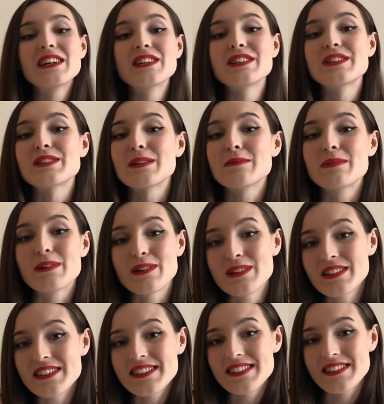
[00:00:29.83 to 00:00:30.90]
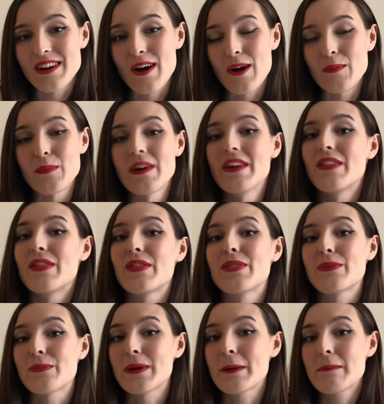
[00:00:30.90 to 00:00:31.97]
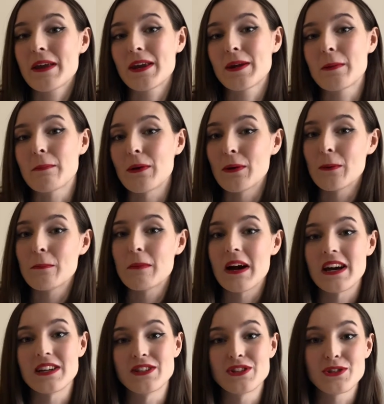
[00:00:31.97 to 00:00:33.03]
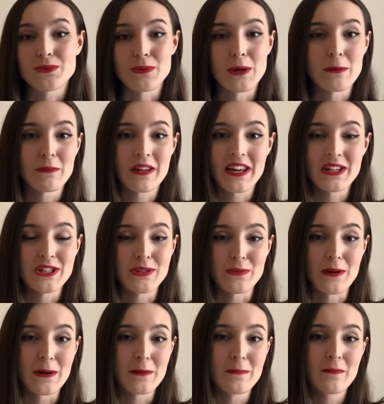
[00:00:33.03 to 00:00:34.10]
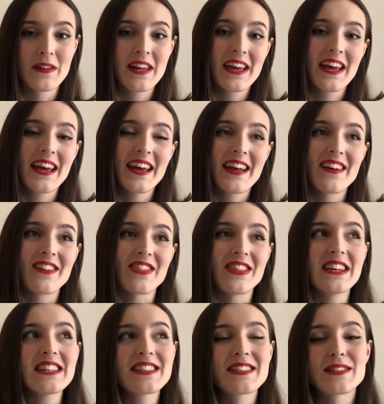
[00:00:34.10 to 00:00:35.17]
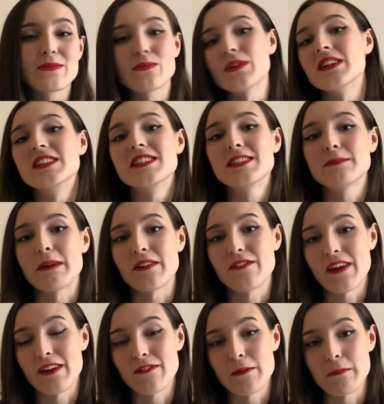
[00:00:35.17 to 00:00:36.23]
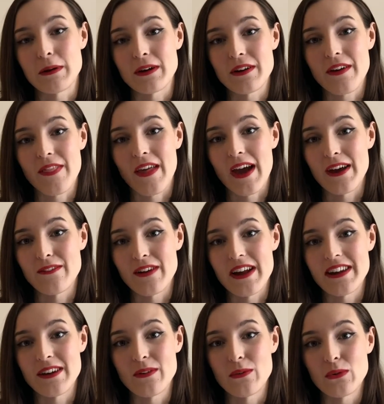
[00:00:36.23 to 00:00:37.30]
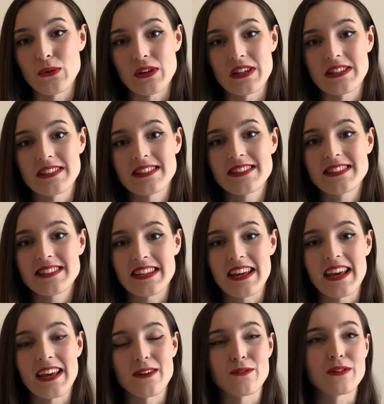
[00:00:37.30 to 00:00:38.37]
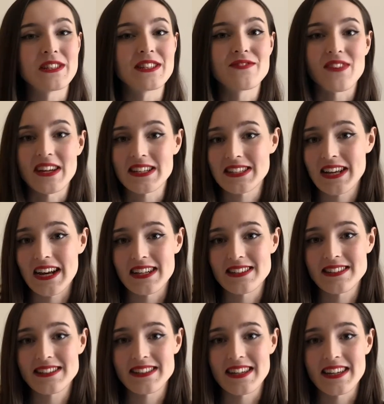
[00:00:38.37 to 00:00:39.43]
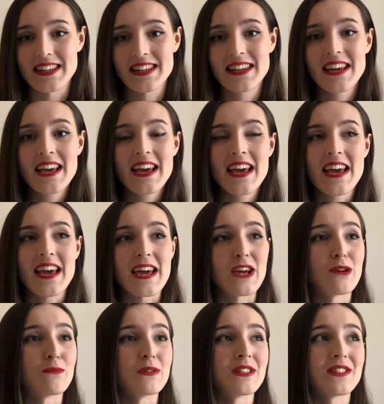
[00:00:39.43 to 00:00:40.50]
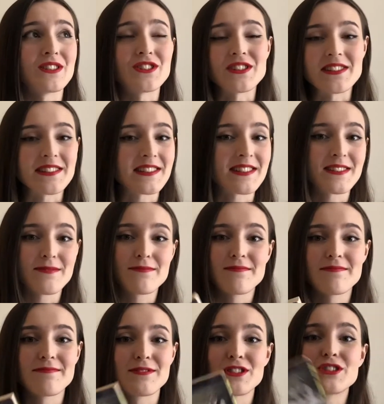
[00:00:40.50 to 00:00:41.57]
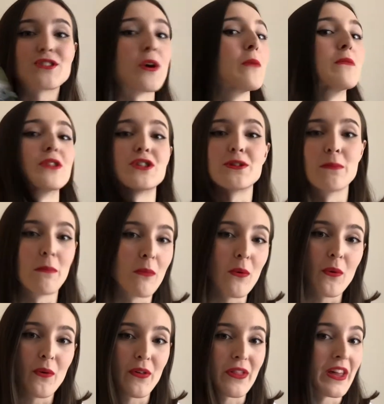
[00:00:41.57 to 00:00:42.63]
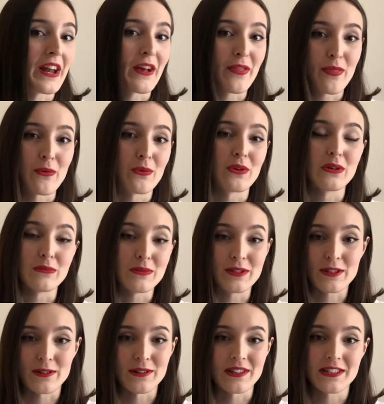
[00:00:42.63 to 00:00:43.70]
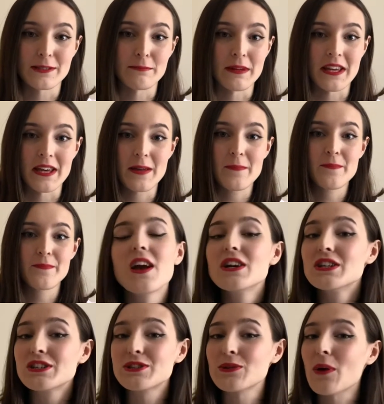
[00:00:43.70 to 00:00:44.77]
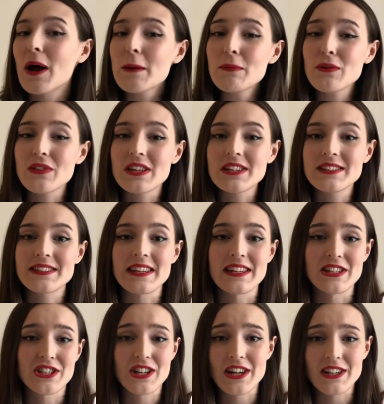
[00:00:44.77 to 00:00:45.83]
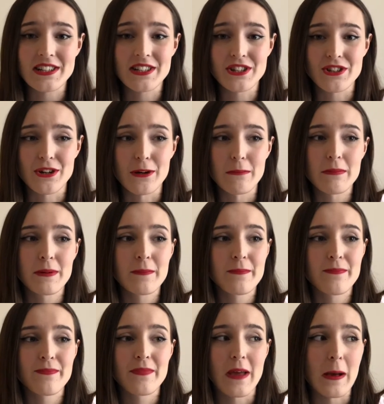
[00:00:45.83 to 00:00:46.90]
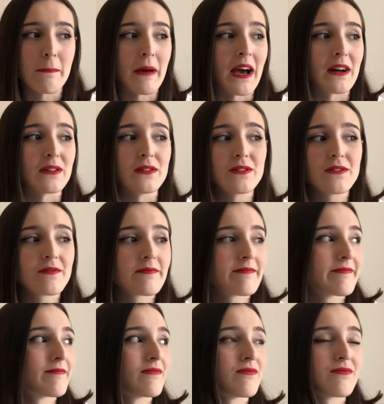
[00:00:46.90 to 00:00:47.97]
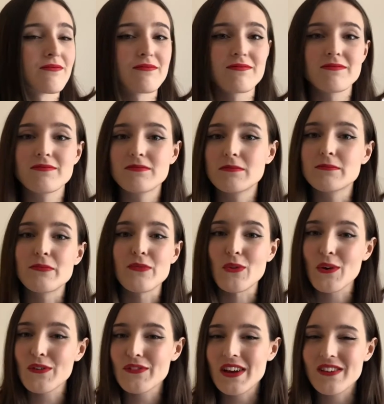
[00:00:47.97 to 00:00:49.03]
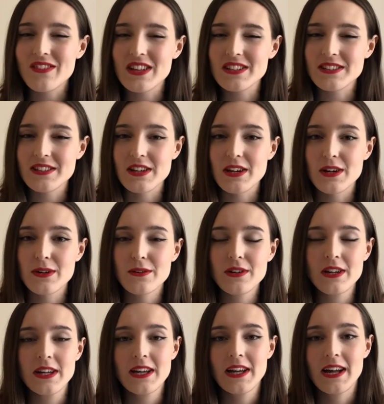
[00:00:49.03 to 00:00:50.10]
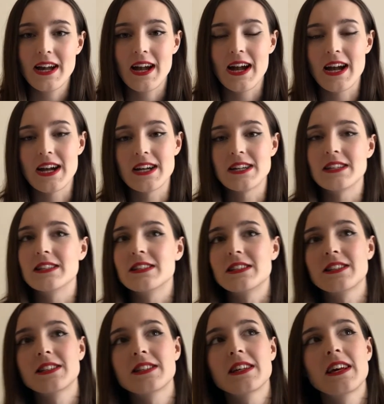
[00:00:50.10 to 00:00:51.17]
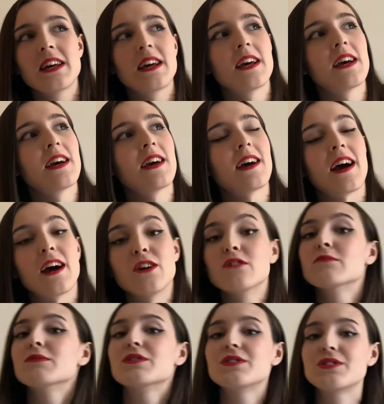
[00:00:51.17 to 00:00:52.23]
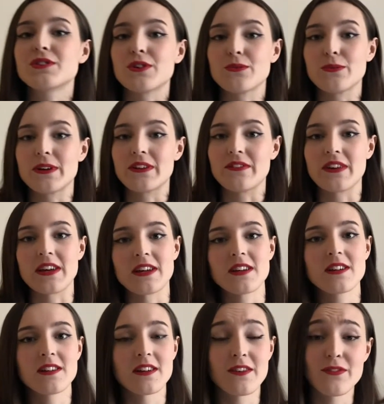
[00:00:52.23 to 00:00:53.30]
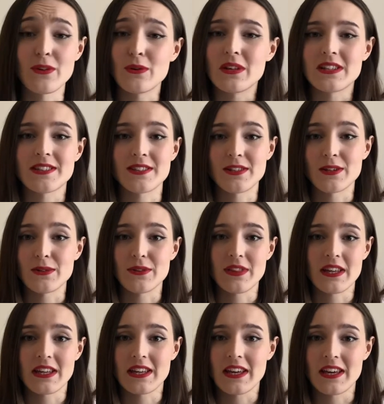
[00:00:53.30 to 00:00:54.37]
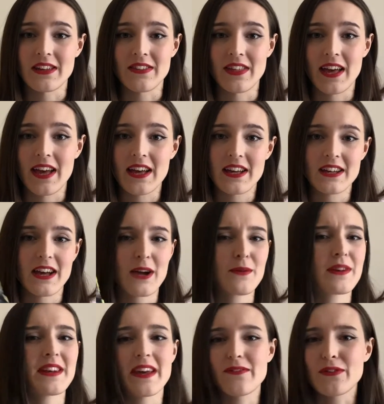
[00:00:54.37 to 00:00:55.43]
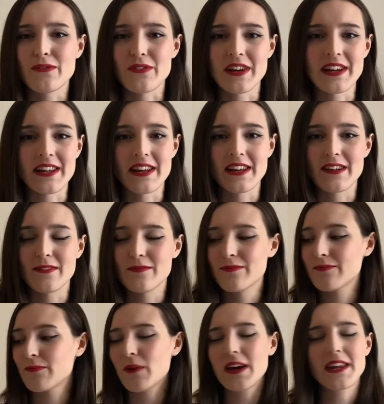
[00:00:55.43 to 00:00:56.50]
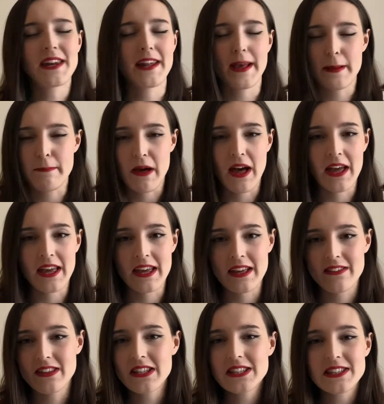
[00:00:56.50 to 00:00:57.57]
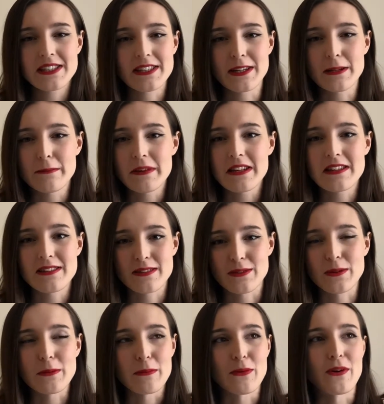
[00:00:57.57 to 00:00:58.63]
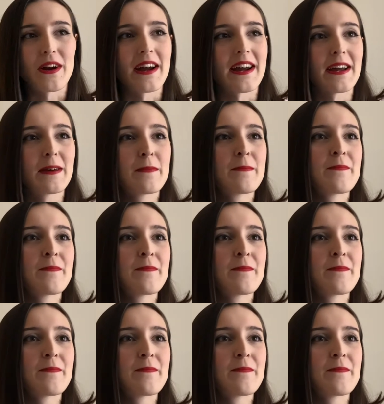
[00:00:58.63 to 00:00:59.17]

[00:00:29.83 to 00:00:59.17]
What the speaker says: So I'm going to start with Three Men in a Boat by Jerome K. Jerome. This was my favourite book that I read in August. It was fantastic. It was just so much more than I thought it was going to be. So I bought this in a charity shop about 4 or 5 years ago, and I almost got rid of it a few years ago thinking that I would never read it. Why did I buy it? This is gonna be so boring.